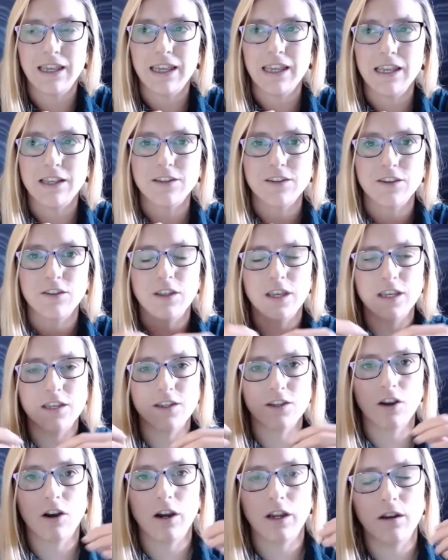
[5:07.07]
is this
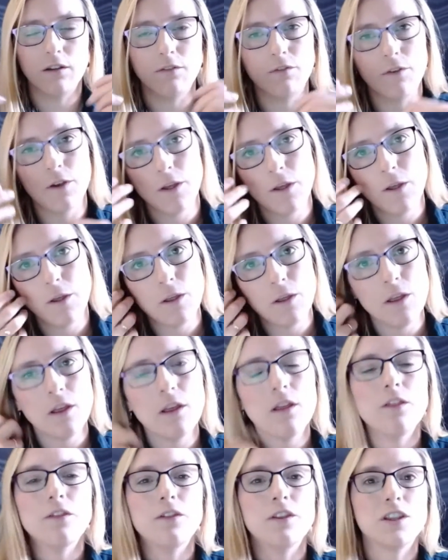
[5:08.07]
kind of
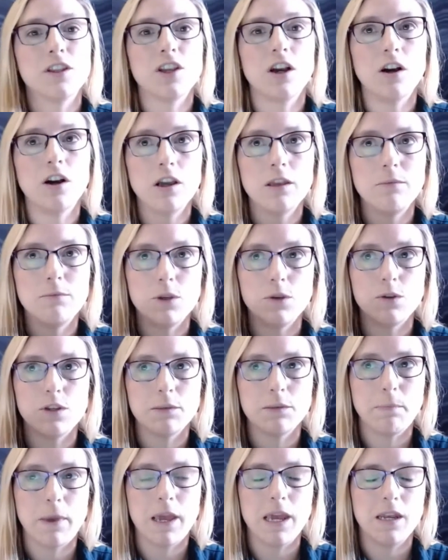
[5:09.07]
the time you
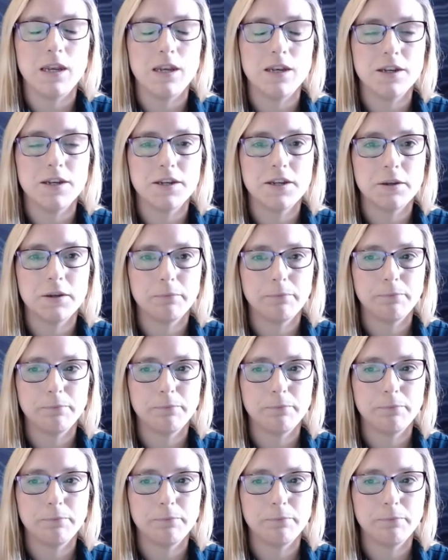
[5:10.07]
spend